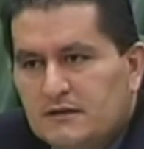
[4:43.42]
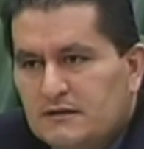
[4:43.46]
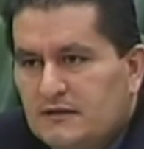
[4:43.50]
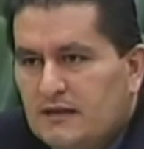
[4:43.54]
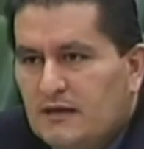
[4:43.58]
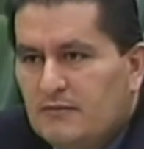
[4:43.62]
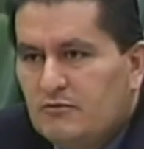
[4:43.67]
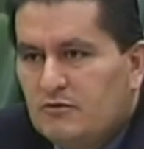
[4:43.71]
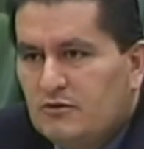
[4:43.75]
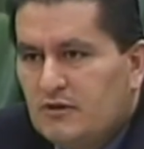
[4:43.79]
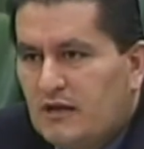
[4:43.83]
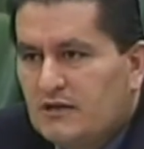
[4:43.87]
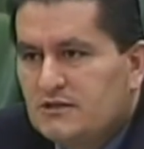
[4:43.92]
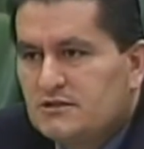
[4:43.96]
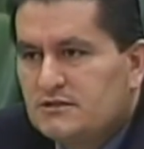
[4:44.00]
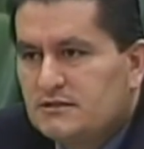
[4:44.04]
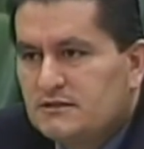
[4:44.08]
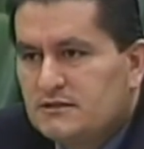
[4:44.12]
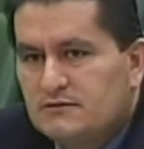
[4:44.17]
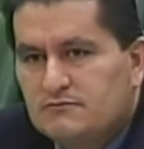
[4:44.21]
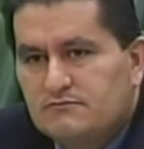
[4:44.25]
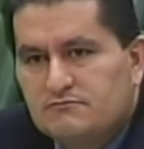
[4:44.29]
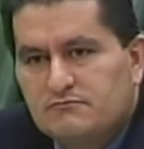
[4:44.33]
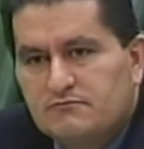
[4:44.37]
condemning
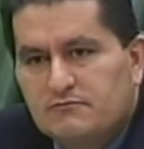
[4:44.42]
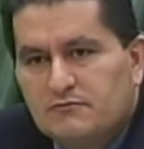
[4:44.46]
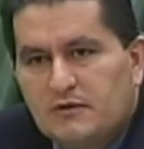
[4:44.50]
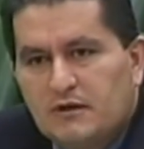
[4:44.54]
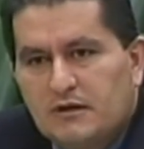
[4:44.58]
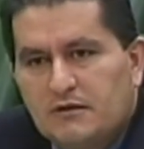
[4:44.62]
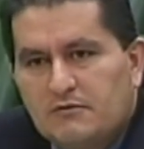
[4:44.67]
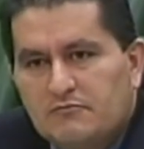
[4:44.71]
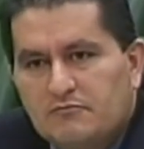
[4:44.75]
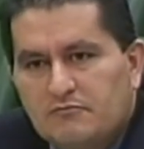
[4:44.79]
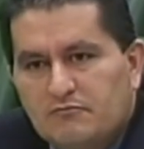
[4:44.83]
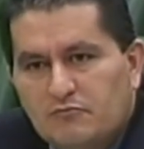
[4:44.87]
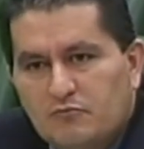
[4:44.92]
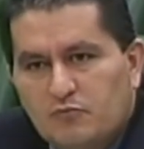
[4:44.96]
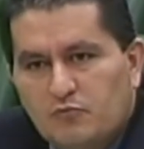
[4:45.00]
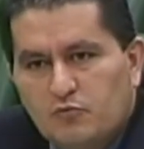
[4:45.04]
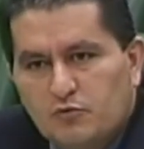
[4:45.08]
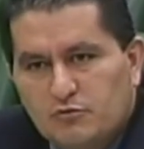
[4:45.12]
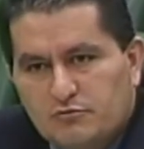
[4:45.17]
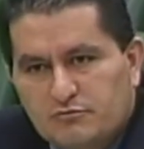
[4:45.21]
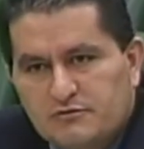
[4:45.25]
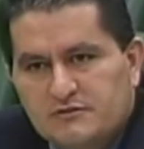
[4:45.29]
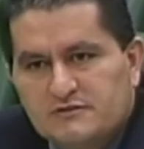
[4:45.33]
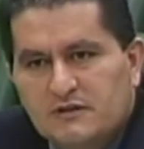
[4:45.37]
actually
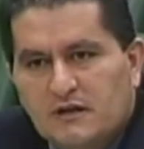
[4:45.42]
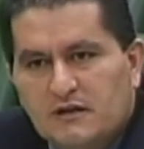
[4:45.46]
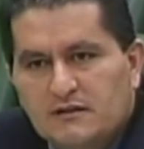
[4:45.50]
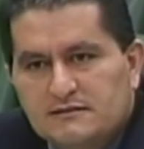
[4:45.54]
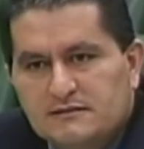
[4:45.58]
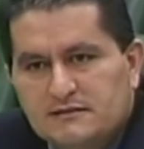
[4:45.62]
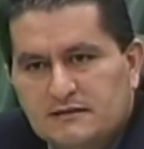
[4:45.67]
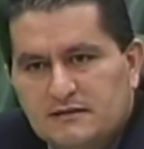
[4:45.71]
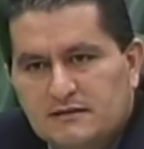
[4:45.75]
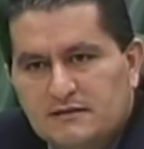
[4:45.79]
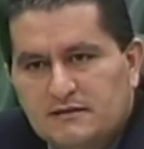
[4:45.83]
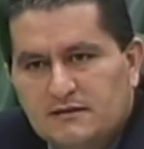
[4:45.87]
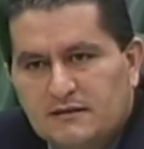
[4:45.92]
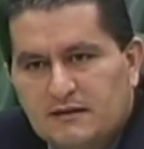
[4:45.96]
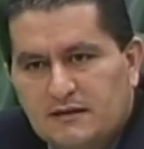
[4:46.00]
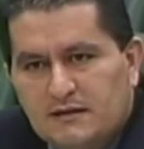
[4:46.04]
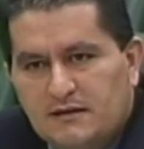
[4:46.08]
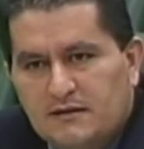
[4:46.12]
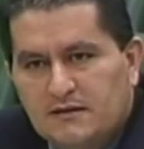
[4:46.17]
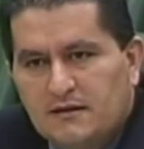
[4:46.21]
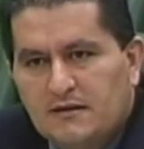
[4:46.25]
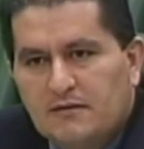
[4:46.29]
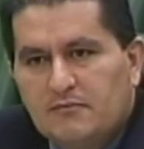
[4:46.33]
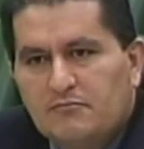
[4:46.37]
will result
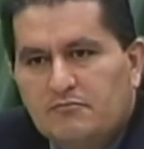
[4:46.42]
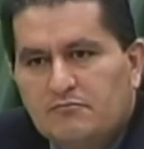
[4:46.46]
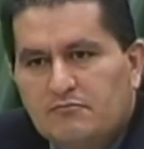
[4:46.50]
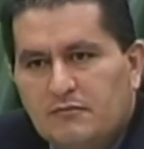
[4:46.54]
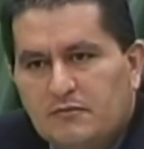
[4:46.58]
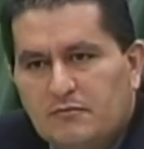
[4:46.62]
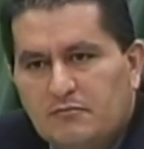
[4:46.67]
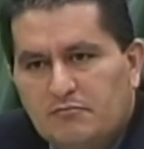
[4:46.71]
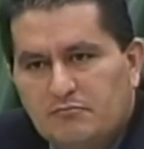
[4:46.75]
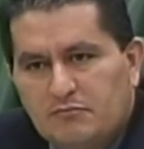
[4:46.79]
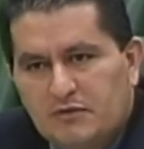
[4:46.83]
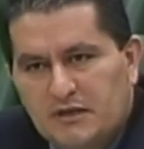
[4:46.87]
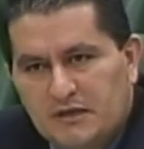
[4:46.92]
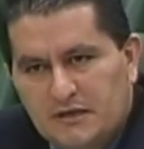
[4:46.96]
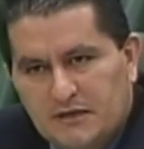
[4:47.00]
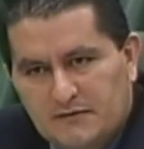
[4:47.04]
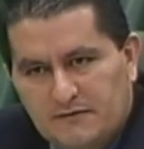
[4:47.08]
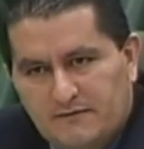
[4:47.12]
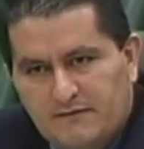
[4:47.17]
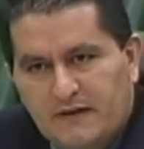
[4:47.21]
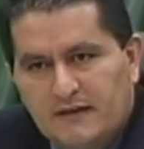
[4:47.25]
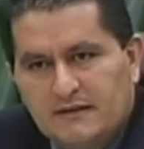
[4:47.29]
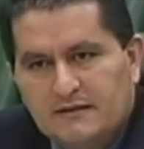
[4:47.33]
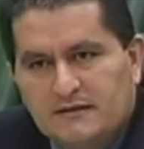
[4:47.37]
in being
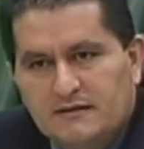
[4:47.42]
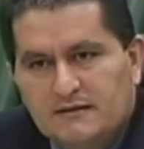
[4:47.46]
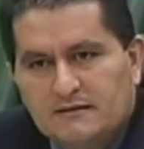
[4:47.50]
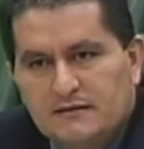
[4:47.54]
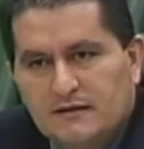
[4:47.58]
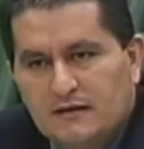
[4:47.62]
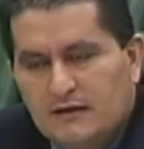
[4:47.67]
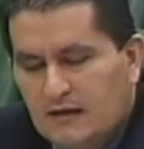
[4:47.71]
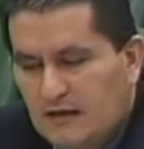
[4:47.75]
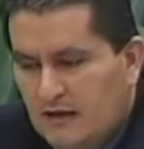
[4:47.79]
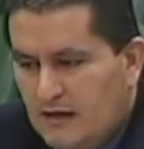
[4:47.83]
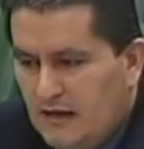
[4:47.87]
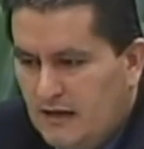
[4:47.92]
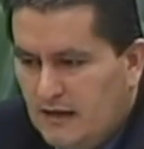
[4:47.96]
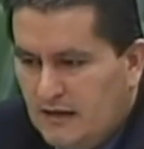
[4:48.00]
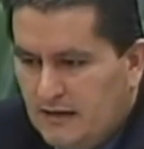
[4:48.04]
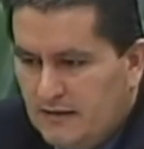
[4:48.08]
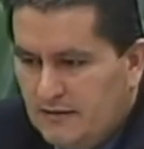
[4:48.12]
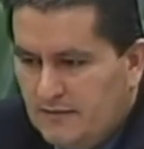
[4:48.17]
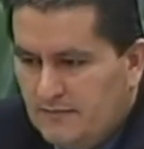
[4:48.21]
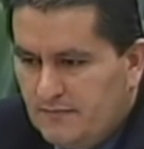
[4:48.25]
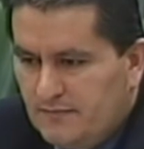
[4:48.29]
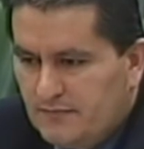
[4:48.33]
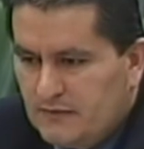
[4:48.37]
offended.
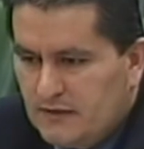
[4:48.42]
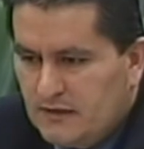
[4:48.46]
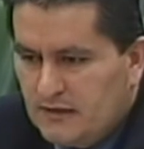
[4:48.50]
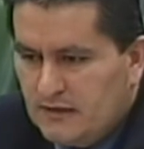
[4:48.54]
As